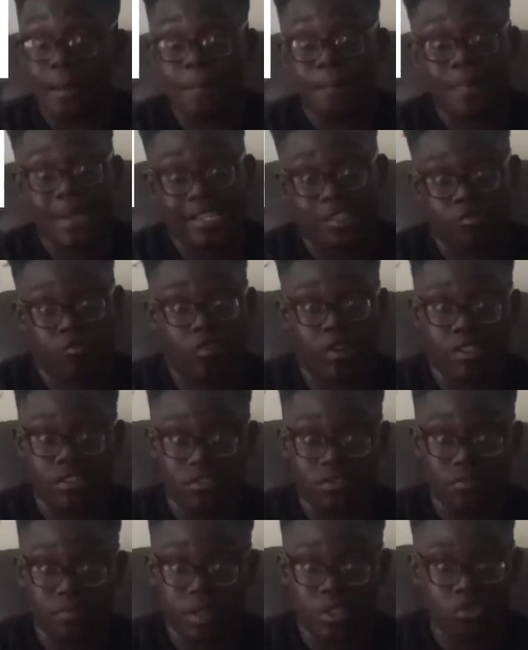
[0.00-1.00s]
best
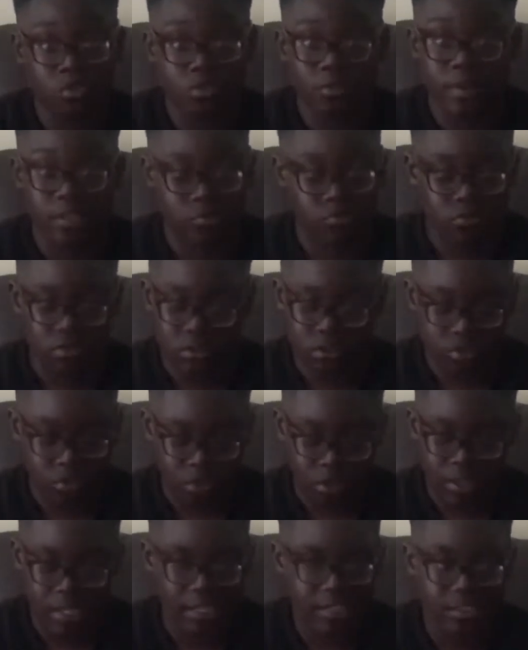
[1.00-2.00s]
friends, my two best friends
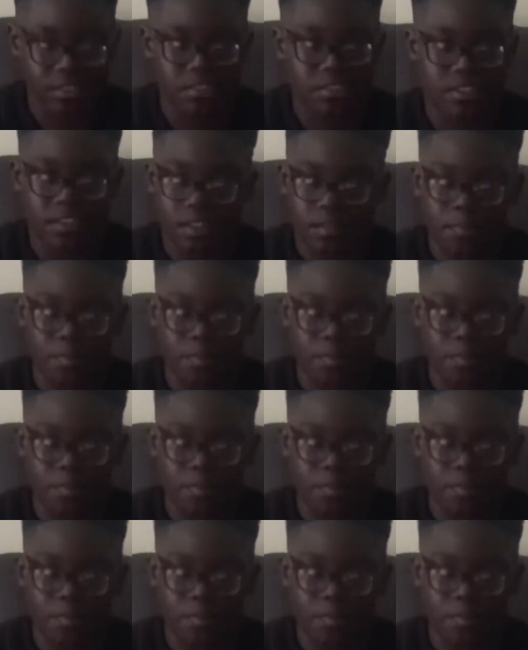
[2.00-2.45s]
know I can sing,